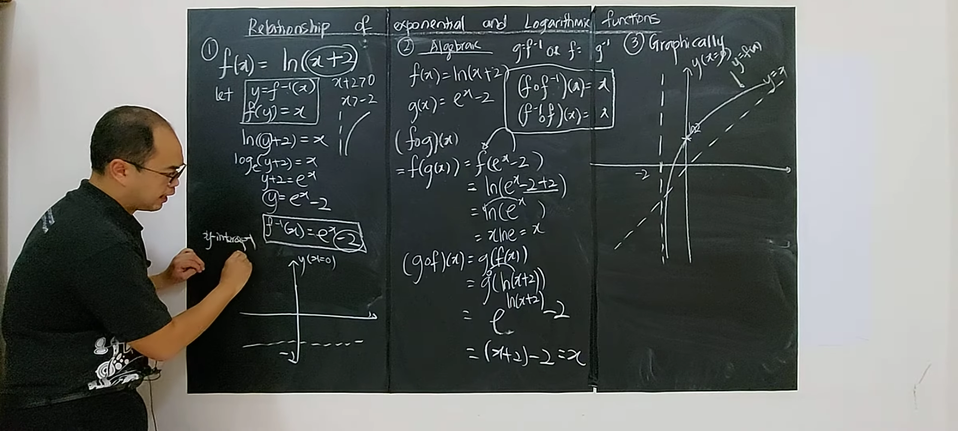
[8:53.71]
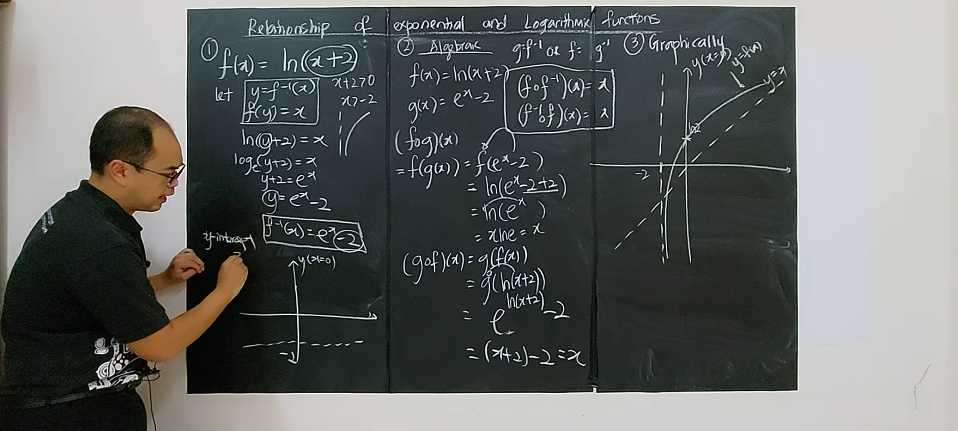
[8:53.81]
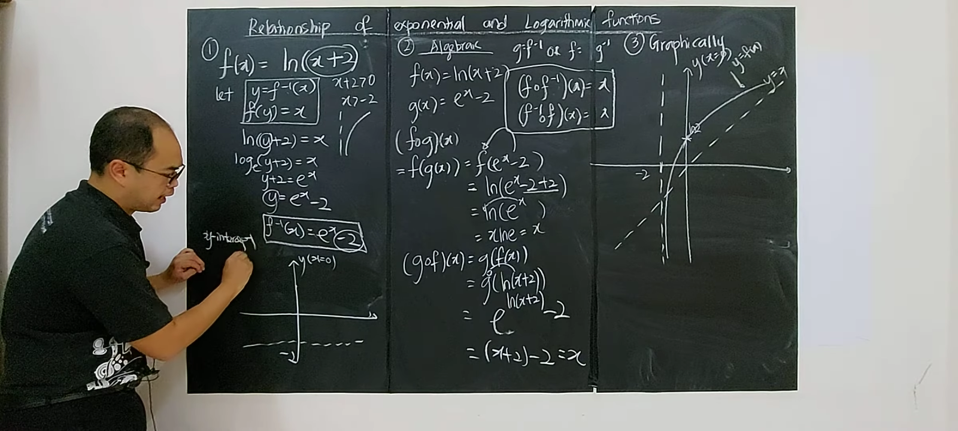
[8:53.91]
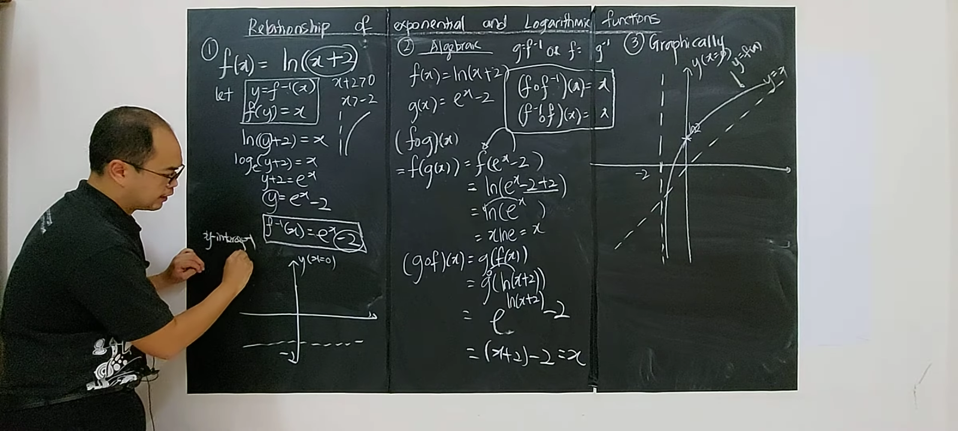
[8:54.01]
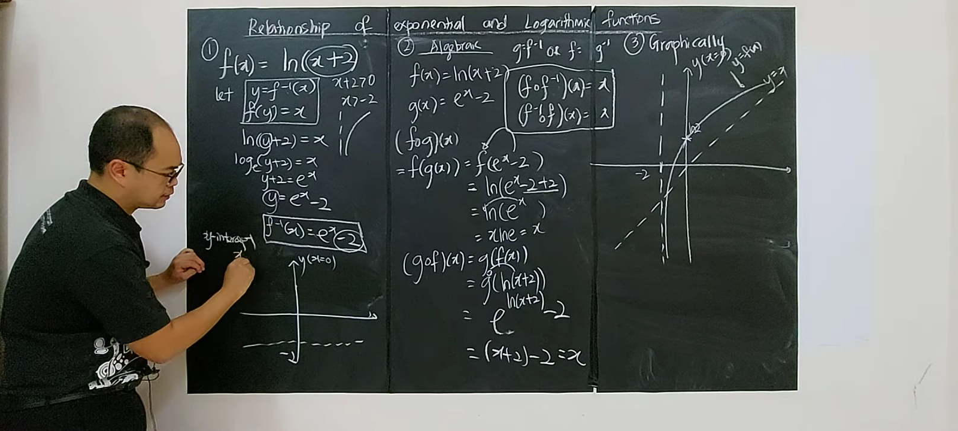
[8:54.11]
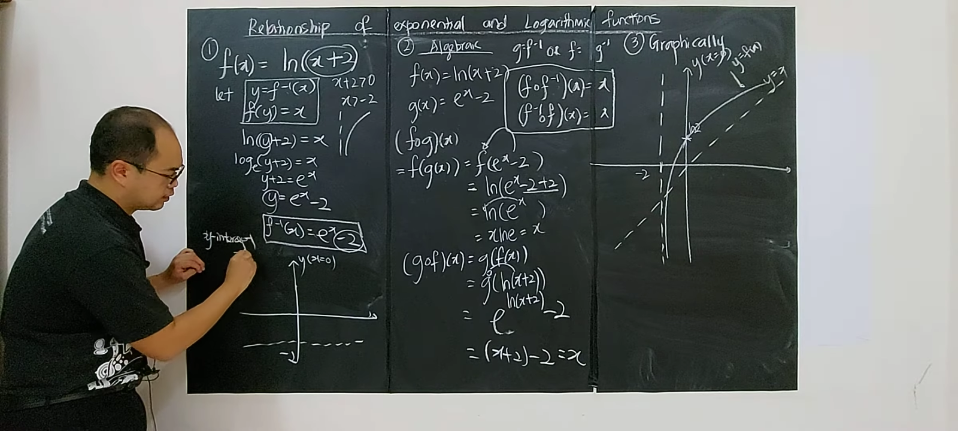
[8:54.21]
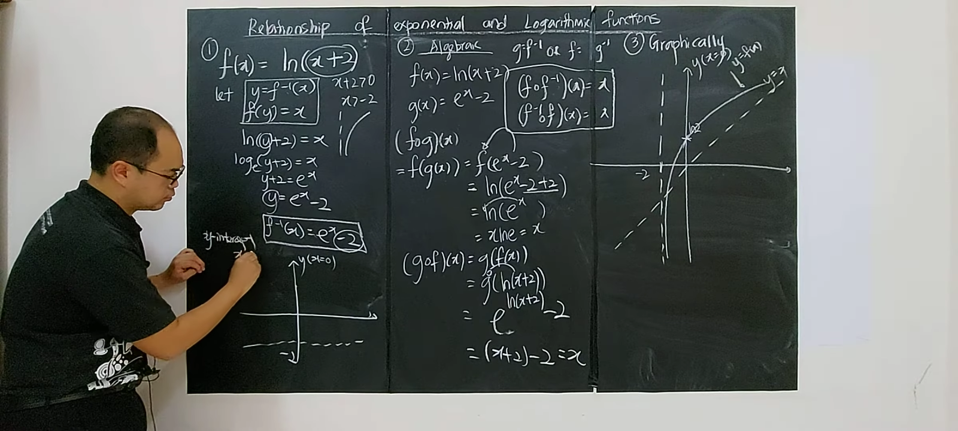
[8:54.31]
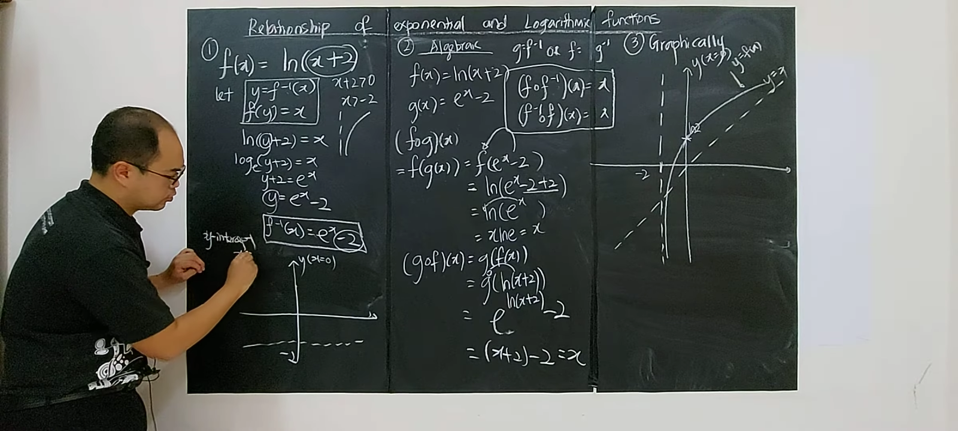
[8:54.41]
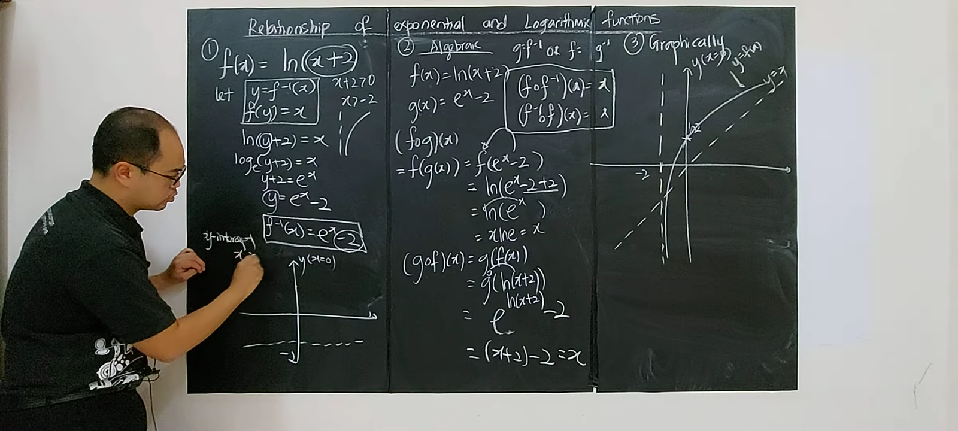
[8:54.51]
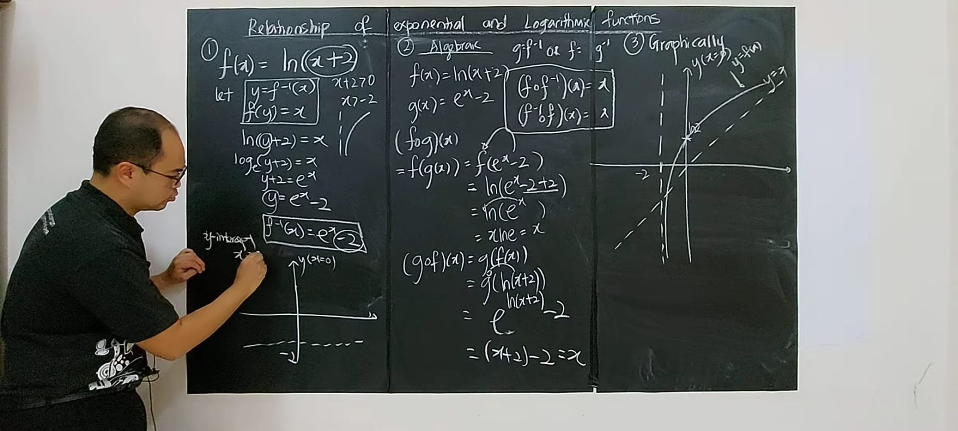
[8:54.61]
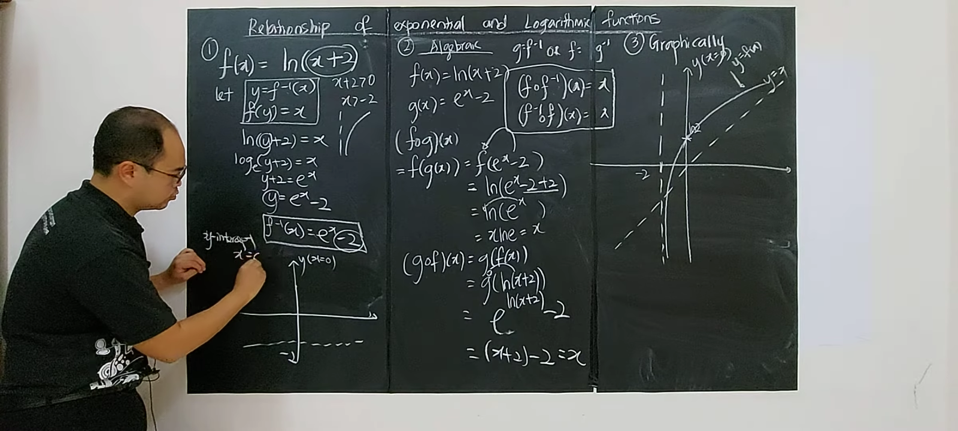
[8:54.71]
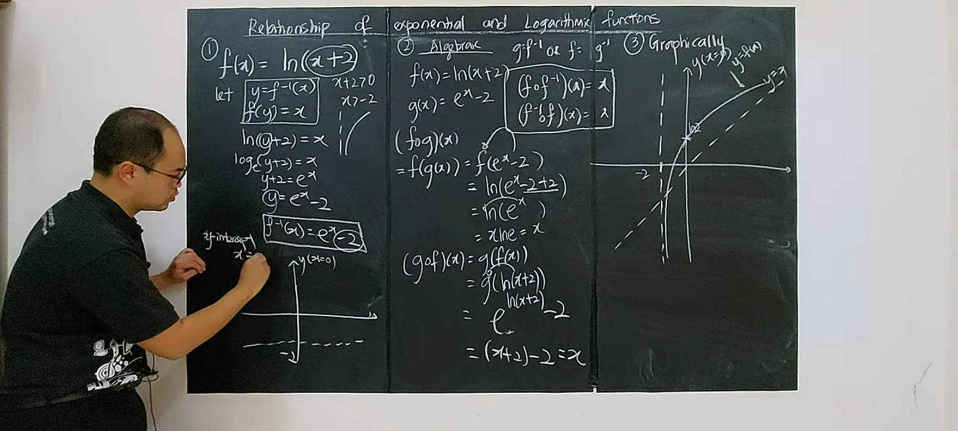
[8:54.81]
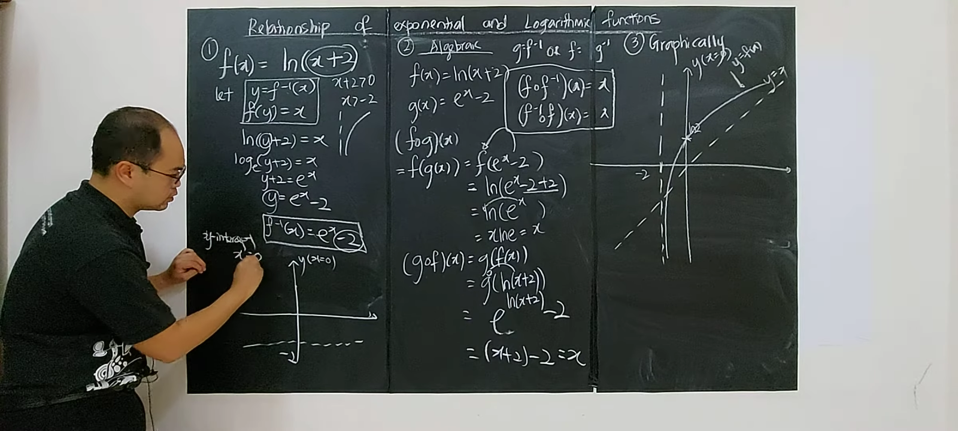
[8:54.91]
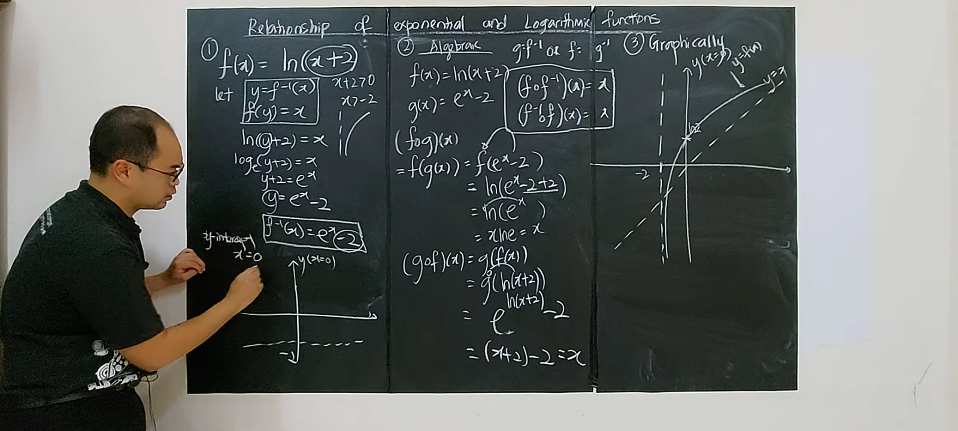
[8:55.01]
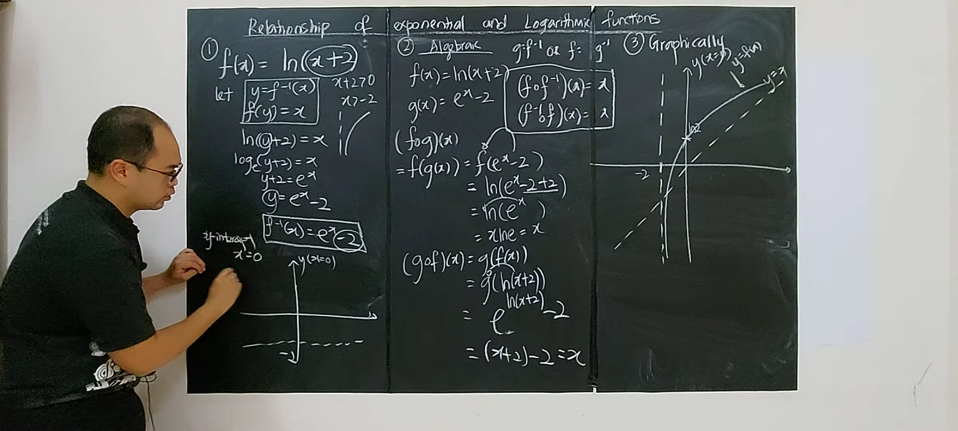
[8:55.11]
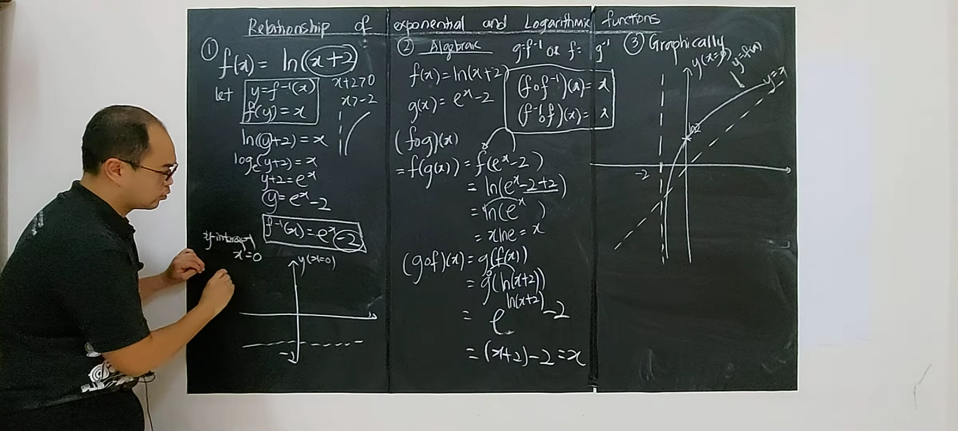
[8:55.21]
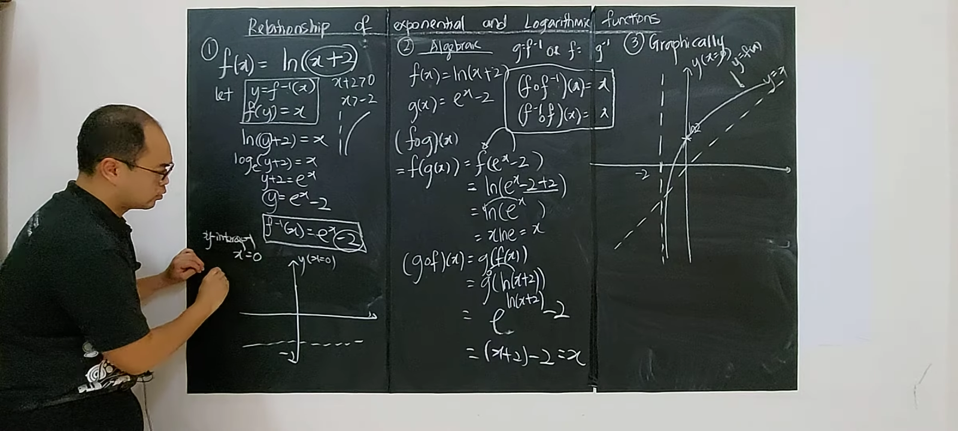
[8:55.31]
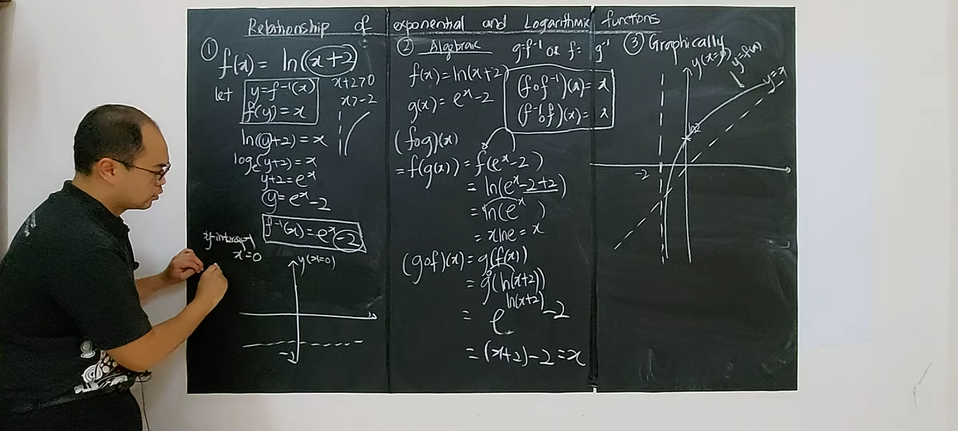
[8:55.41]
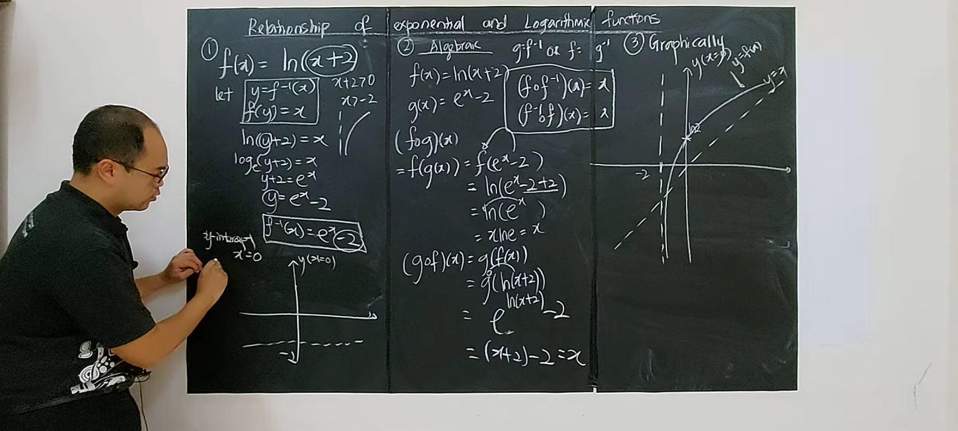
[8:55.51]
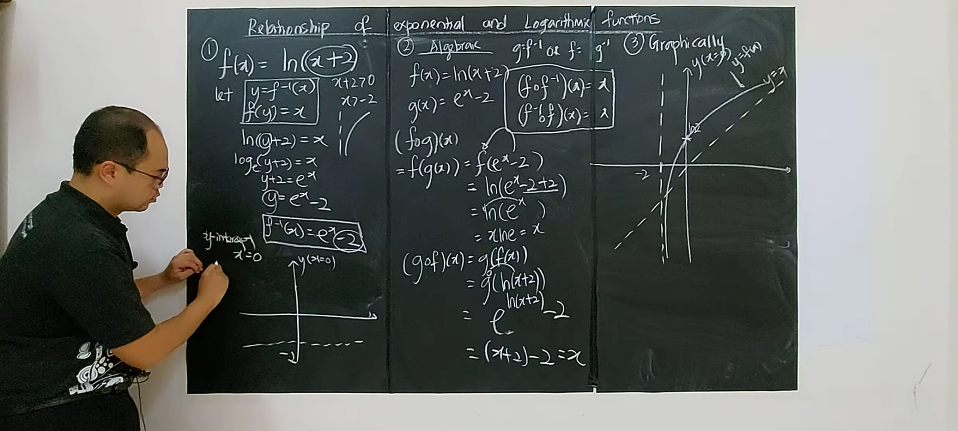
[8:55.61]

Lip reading: x equals to 0.